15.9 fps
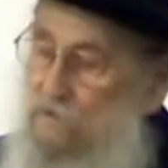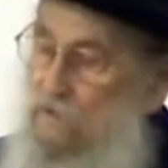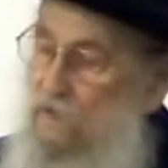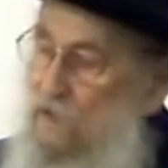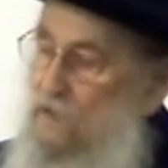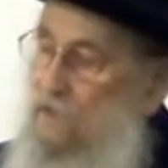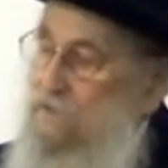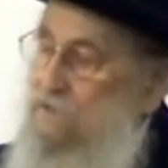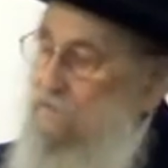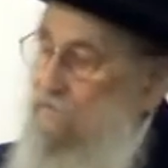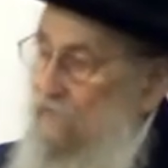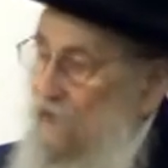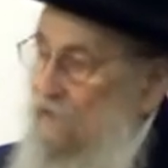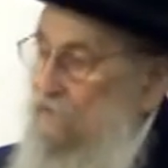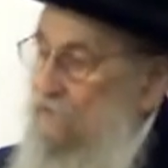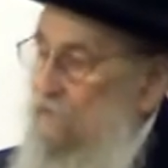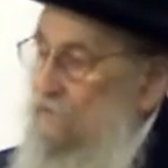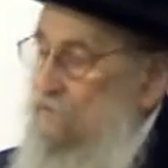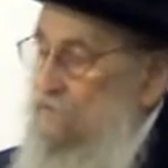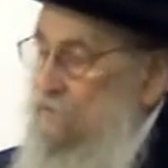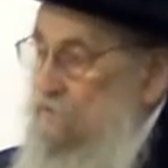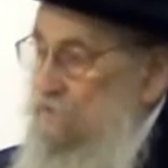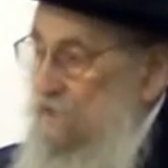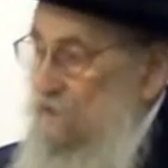to be his
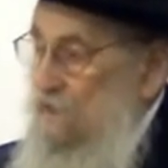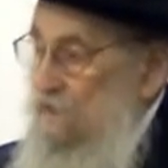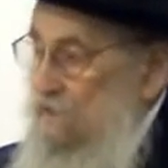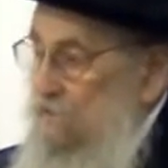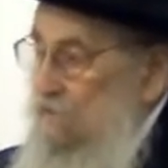fathers,